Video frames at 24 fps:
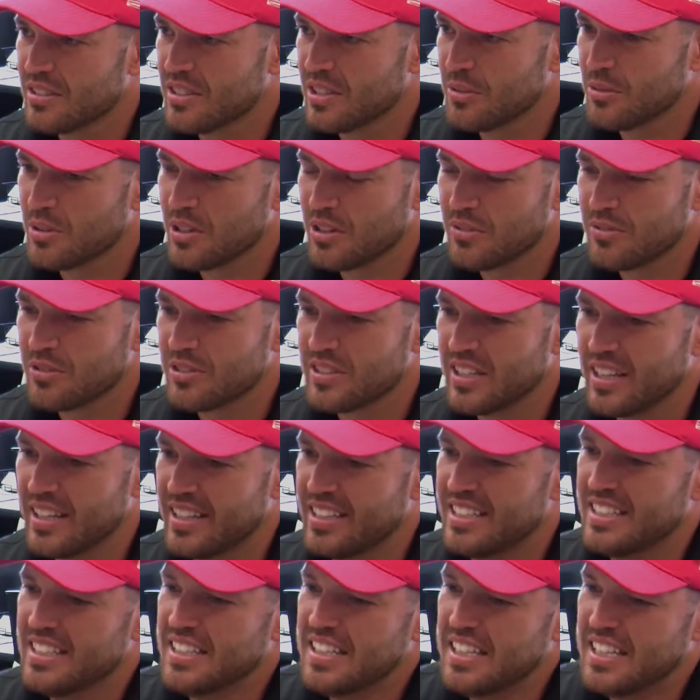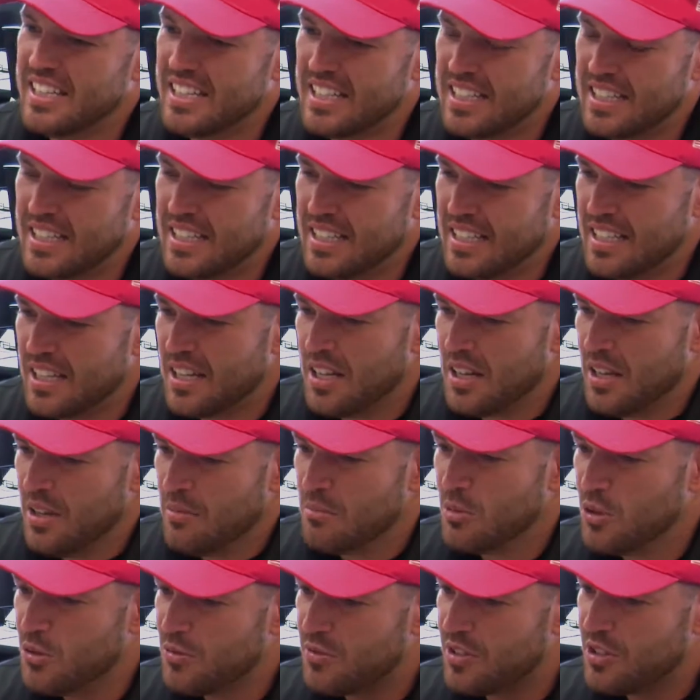They were there for 10.
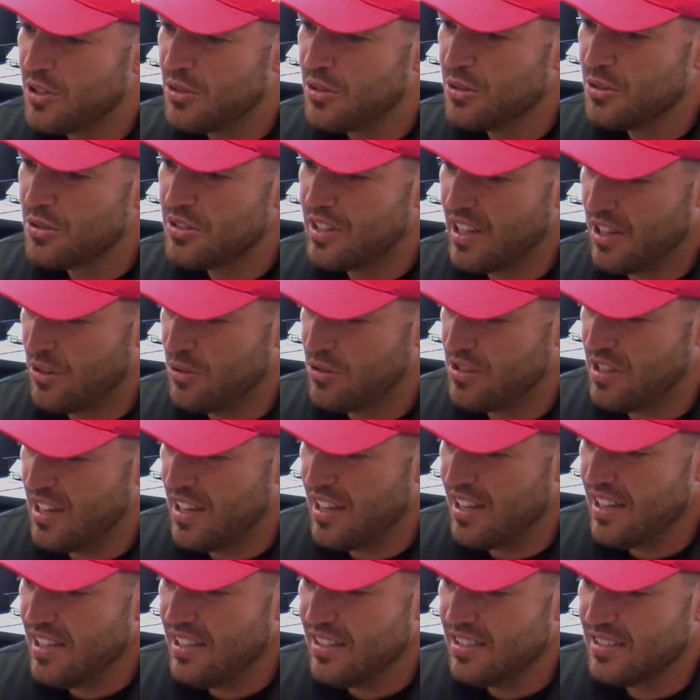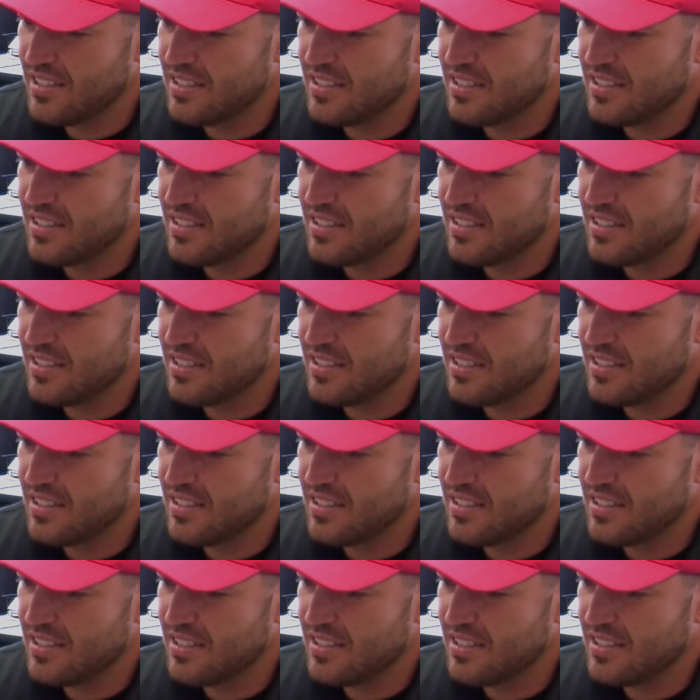Moved to San Jose,